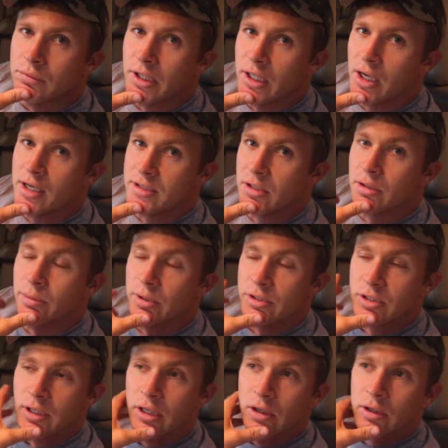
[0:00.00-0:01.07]
get eyes on a
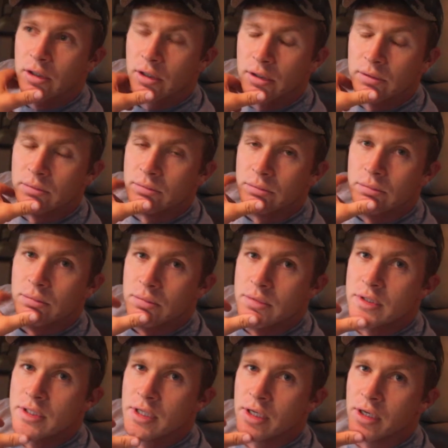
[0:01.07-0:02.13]
bunch of elk
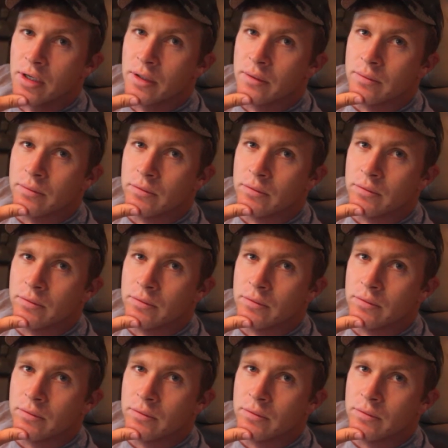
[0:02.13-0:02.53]
and deer.